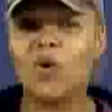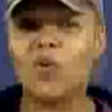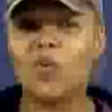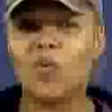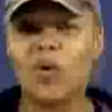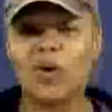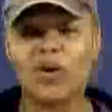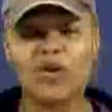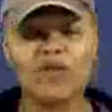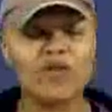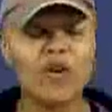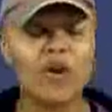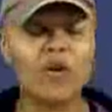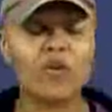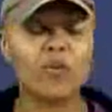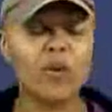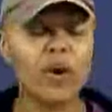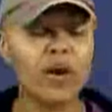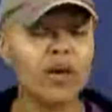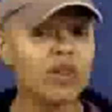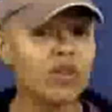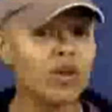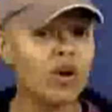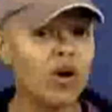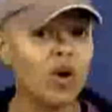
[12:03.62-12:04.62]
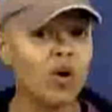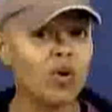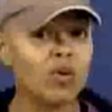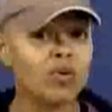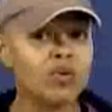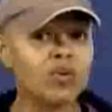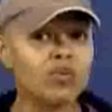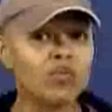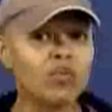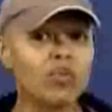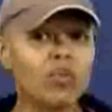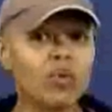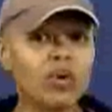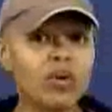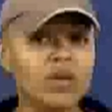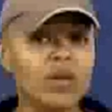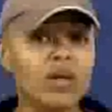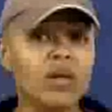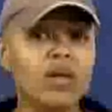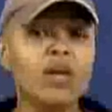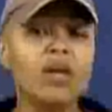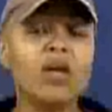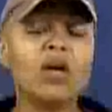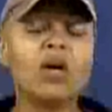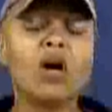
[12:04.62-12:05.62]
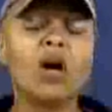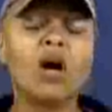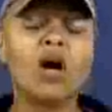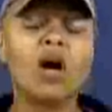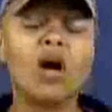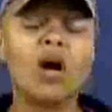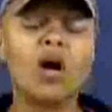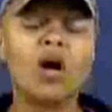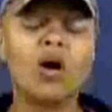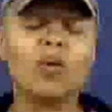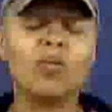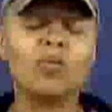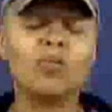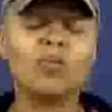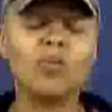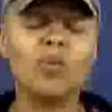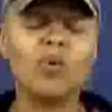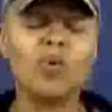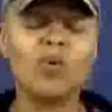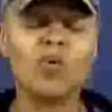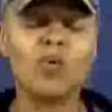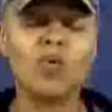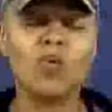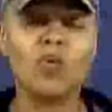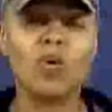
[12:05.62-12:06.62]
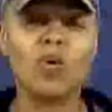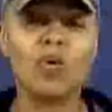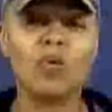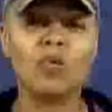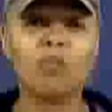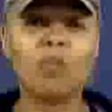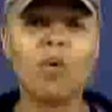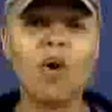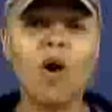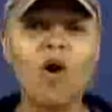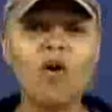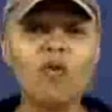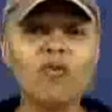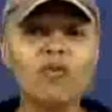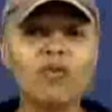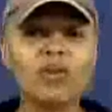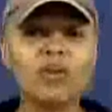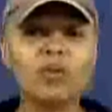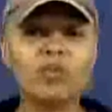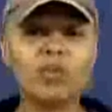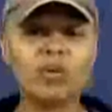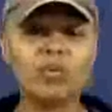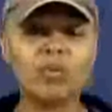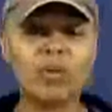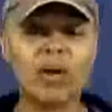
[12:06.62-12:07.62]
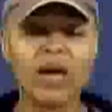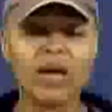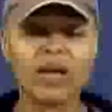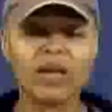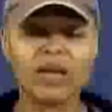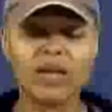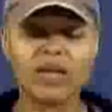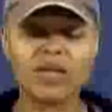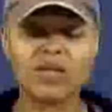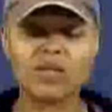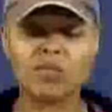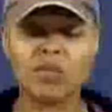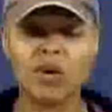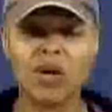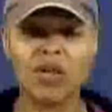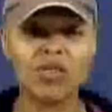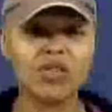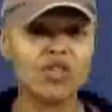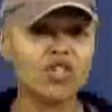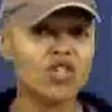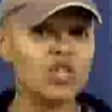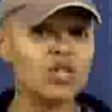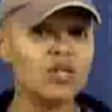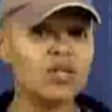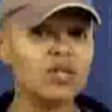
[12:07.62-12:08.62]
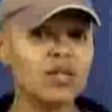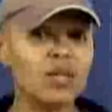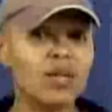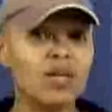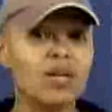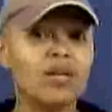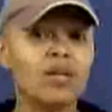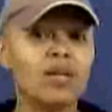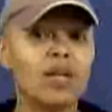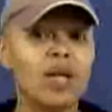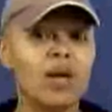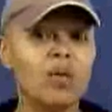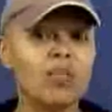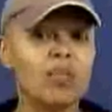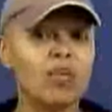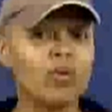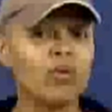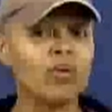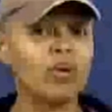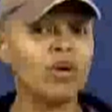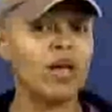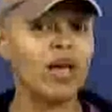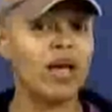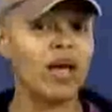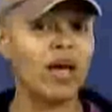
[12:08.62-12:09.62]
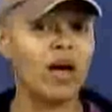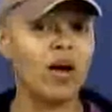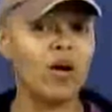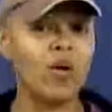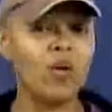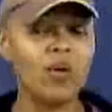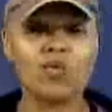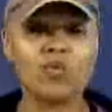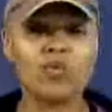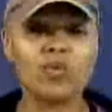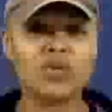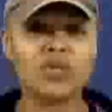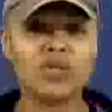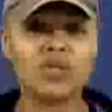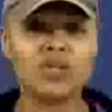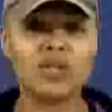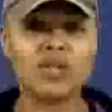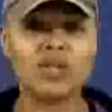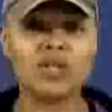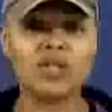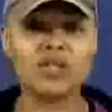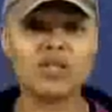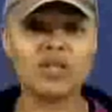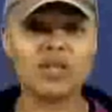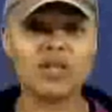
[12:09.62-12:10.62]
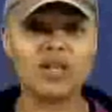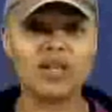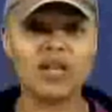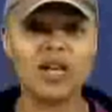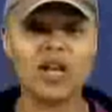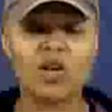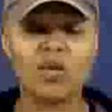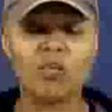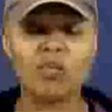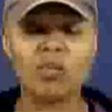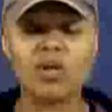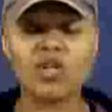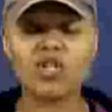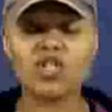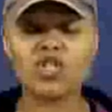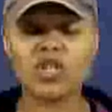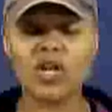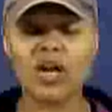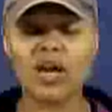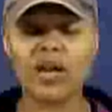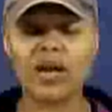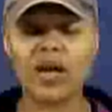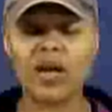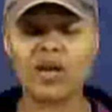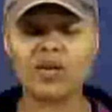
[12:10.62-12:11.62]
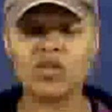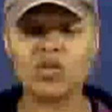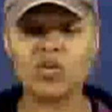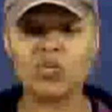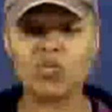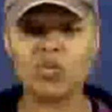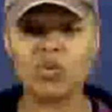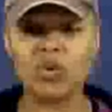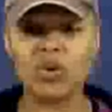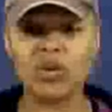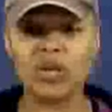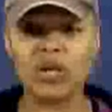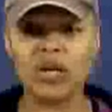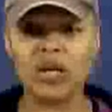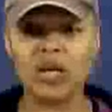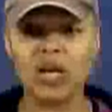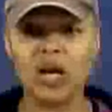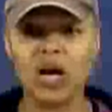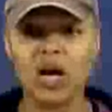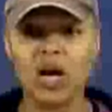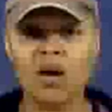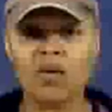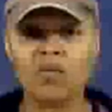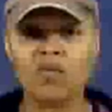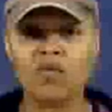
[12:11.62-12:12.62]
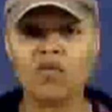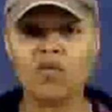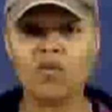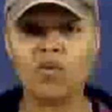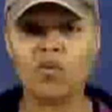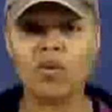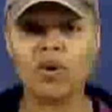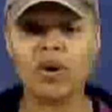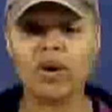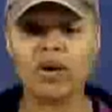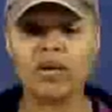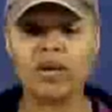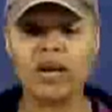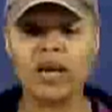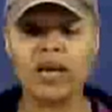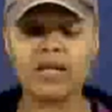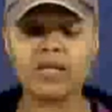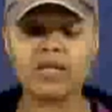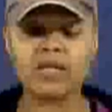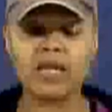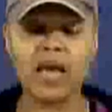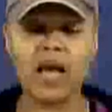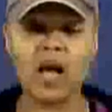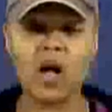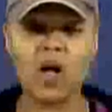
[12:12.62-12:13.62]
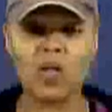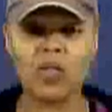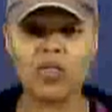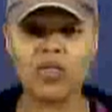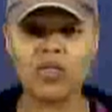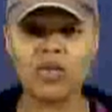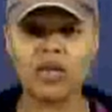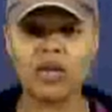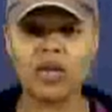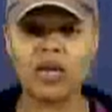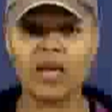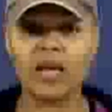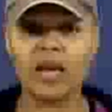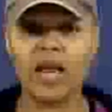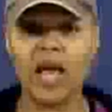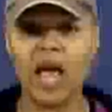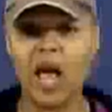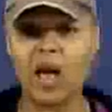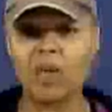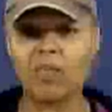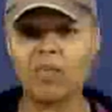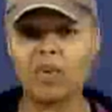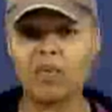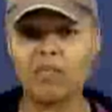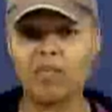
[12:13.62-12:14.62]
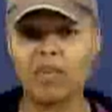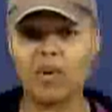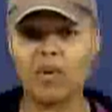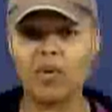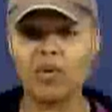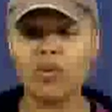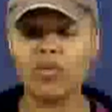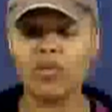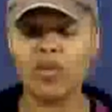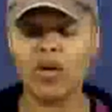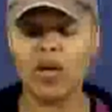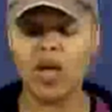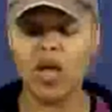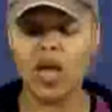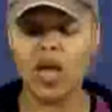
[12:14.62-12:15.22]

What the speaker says: one of our regular hosts, Brittany, will hopefully be back next month. She's in labor now. We're sending out a big shout out to Brittany for a nice, healthy, and happy birth.